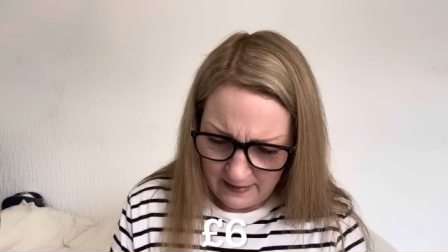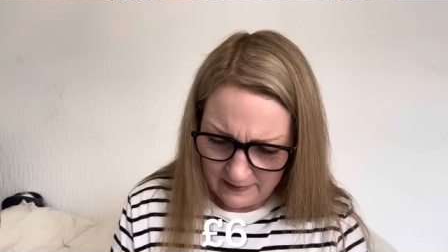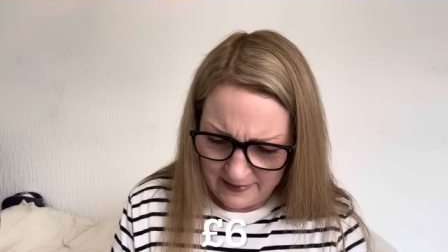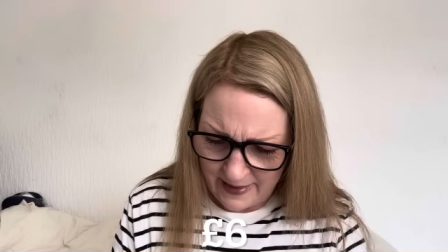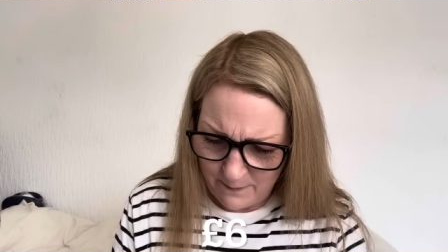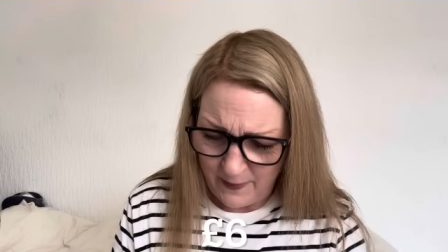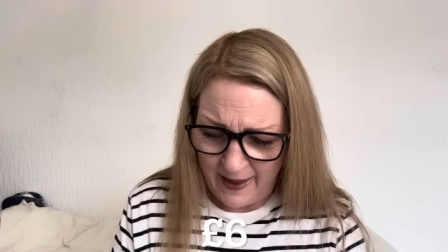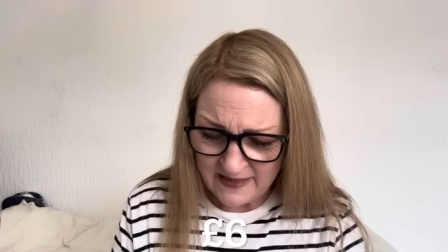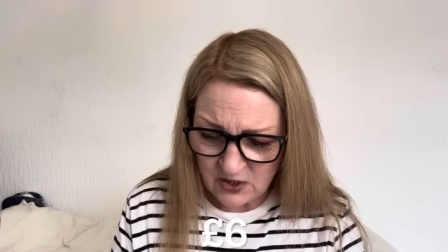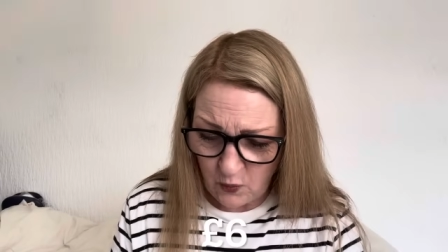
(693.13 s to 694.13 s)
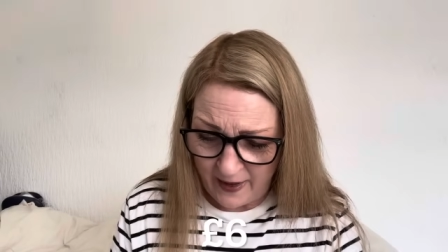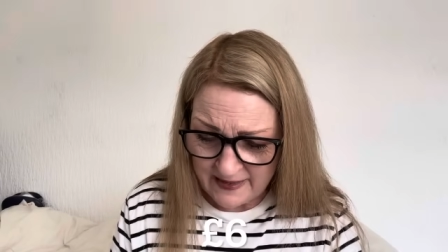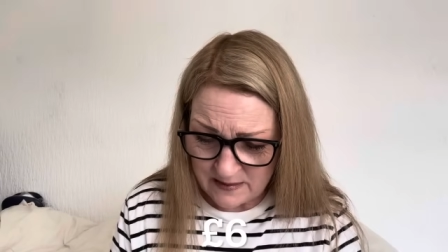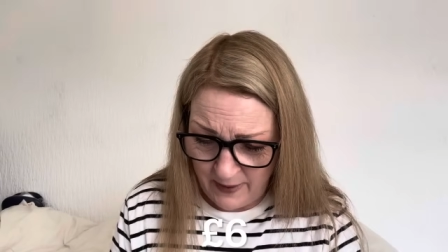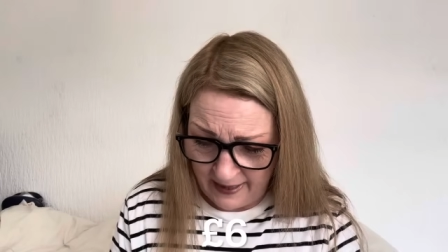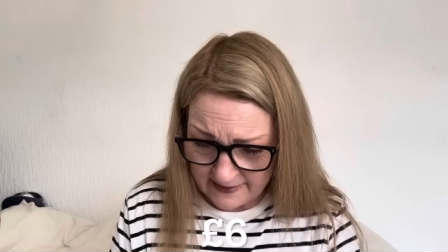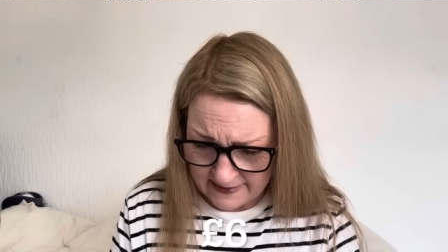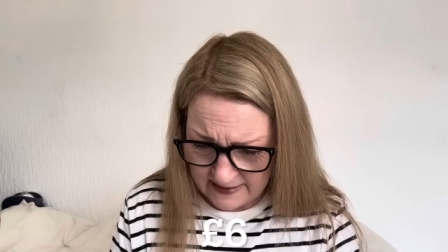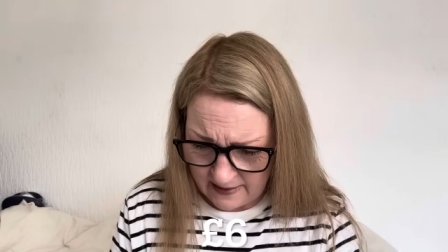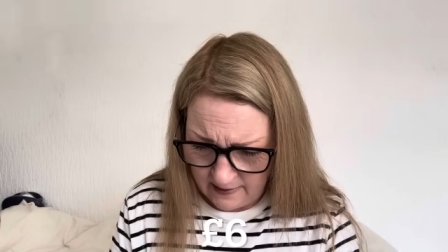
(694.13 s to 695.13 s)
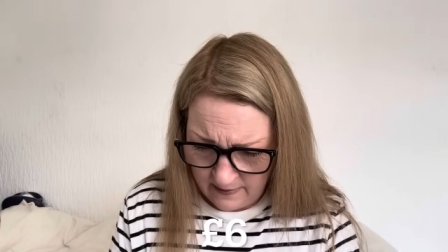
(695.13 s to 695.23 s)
Lip SOS mask,